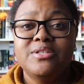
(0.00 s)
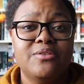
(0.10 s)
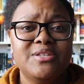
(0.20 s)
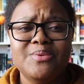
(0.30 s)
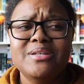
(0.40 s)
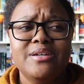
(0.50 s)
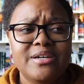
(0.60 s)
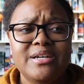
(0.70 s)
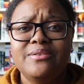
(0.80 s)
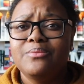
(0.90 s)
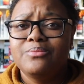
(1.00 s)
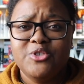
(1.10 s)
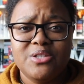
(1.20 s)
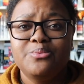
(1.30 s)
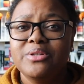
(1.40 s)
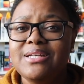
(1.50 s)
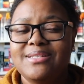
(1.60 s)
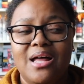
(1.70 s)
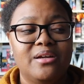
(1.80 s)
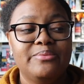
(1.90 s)
So this was a good, just really
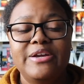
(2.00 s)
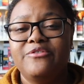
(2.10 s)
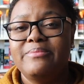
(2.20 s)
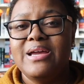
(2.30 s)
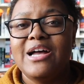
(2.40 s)
solid read for me.